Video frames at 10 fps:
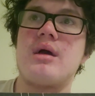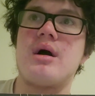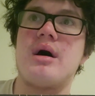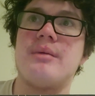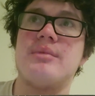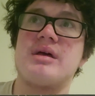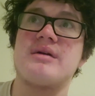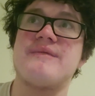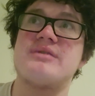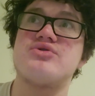like
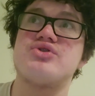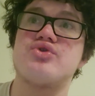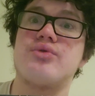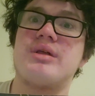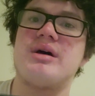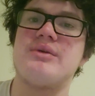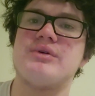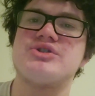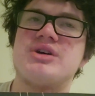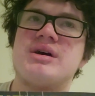Avengers storyline,
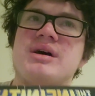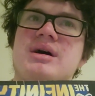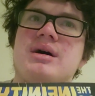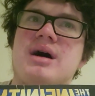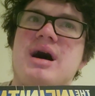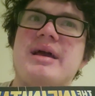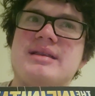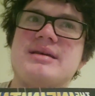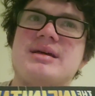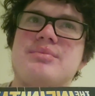which I
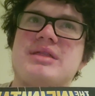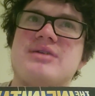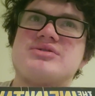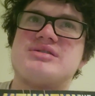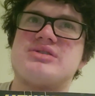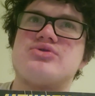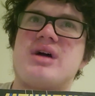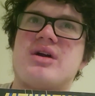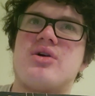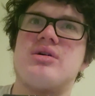did, but that was just to
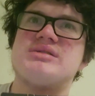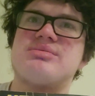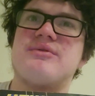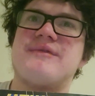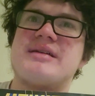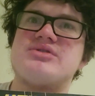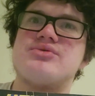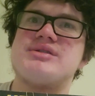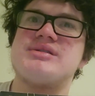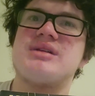drag on some
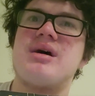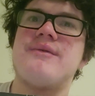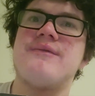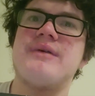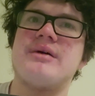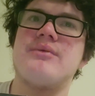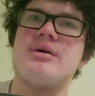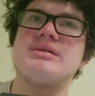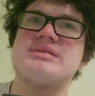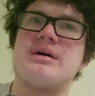Avengers stuff, and it
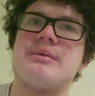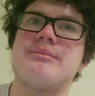was